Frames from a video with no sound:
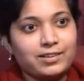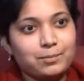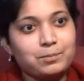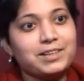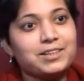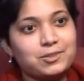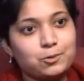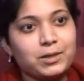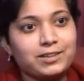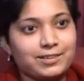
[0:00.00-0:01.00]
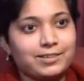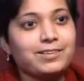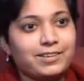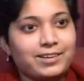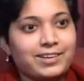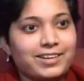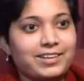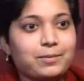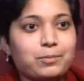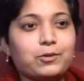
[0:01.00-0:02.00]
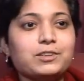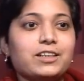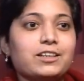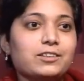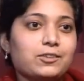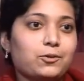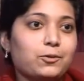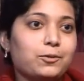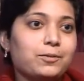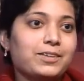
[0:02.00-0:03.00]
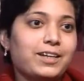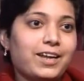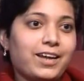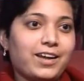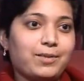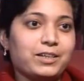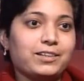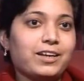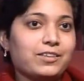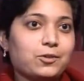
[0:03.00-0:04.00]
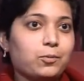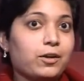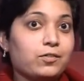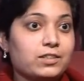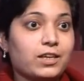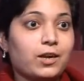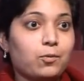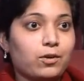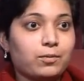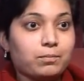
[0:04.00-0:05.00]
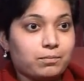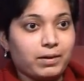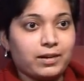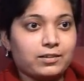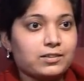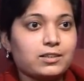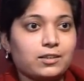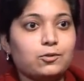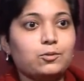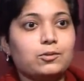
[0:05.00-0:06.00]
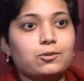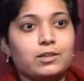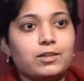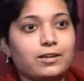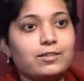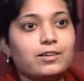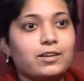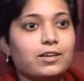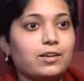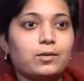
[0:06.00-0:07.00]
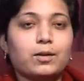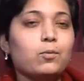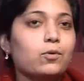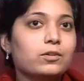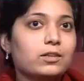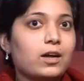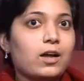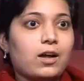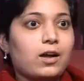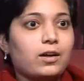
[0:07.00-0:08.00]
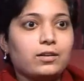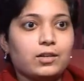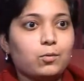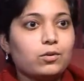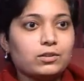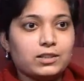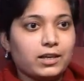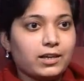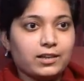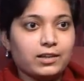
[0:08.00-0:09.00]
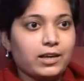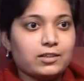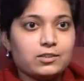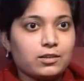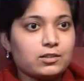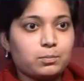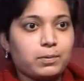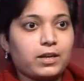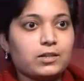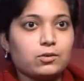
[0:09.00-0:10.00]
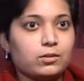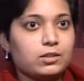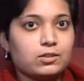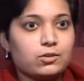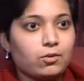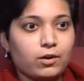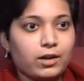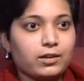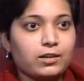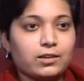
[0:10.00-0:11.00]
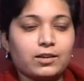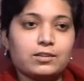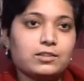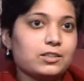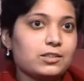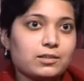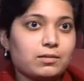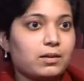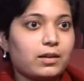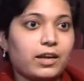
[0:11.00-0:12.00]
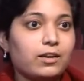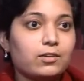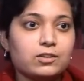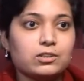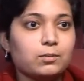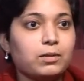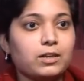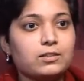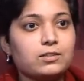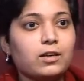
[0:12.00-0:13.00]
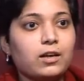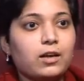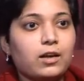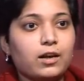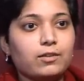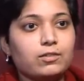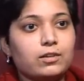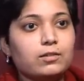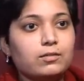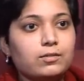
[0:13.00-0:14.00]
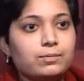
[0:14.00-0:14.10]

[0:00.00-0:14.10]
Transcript: the milk sweeter in the process. So, I mean, that's a way of saying what migrants can do to a country. They won't take any extra space or destroy anything, they'll just enrich the place, I feel.